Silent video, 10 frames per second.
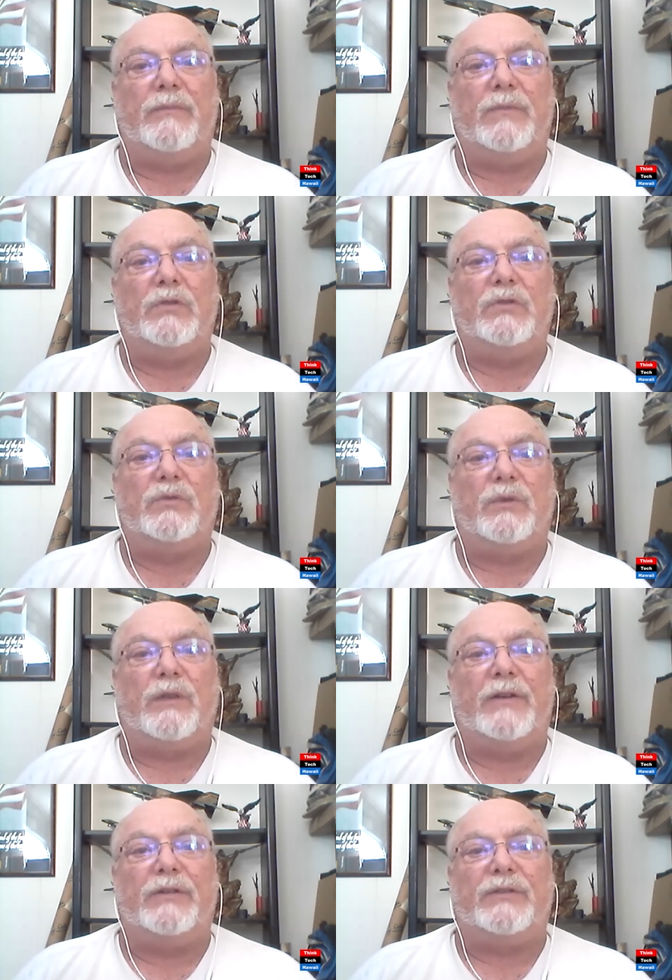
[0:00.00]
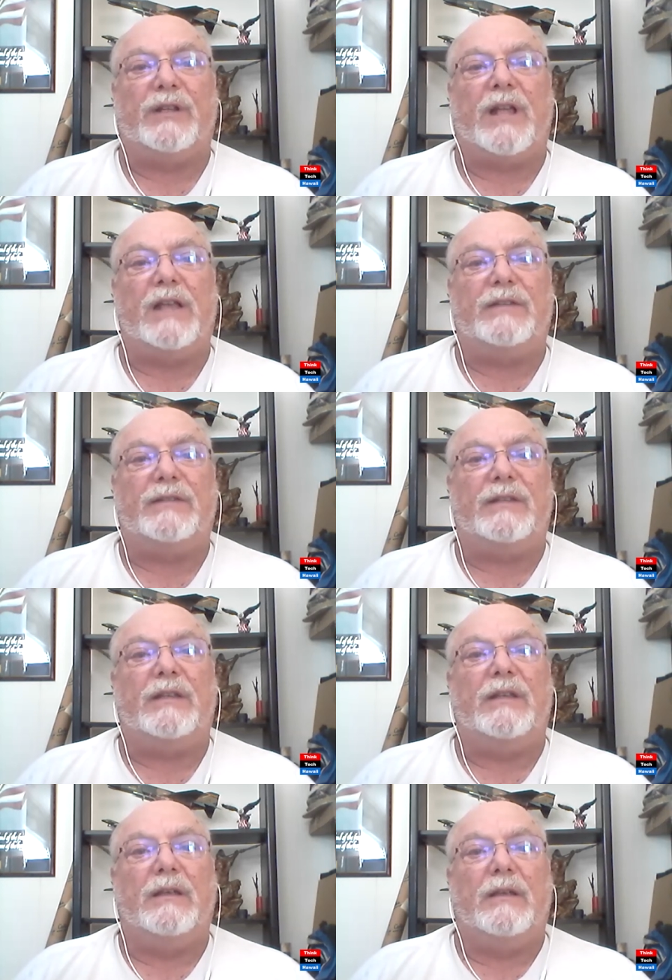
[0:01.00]
newsletters that I see,
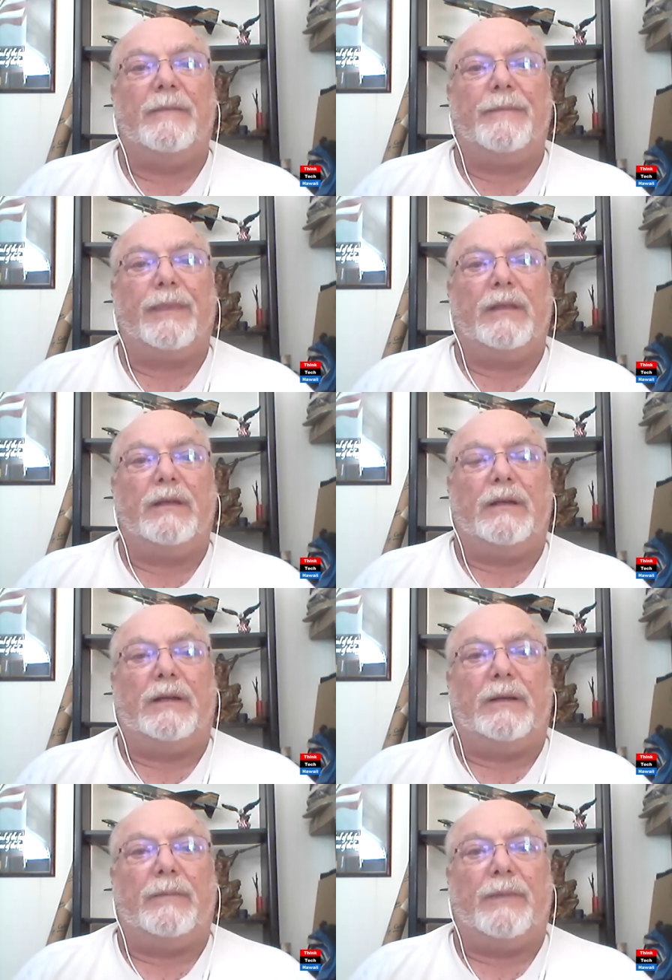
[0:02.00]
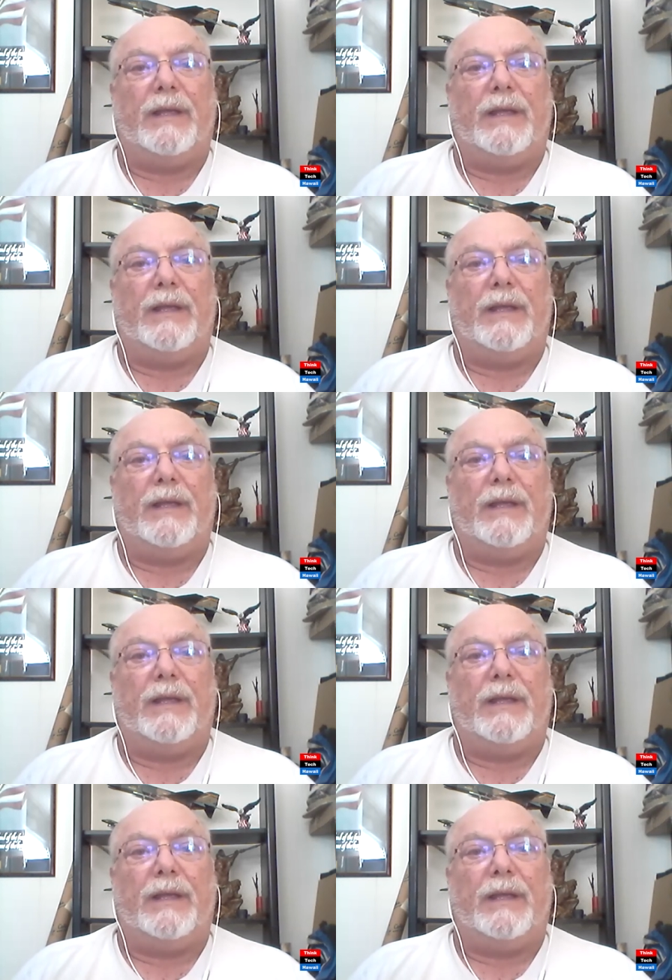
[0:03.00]
and